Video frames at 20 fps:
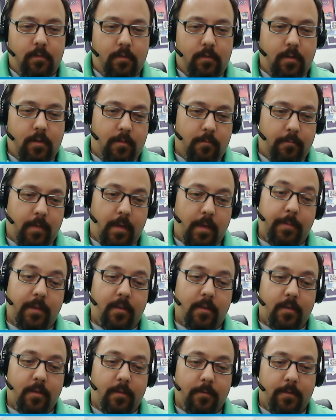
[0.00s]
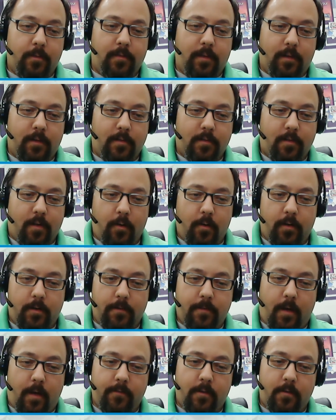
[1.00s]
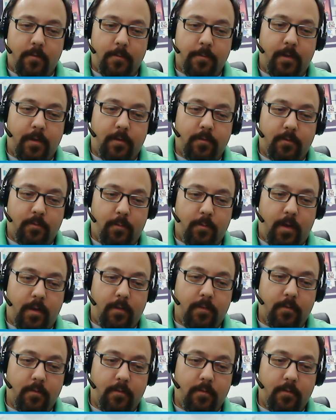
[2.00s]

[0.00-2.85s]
it may be confusing to show it at 500 pixels wide.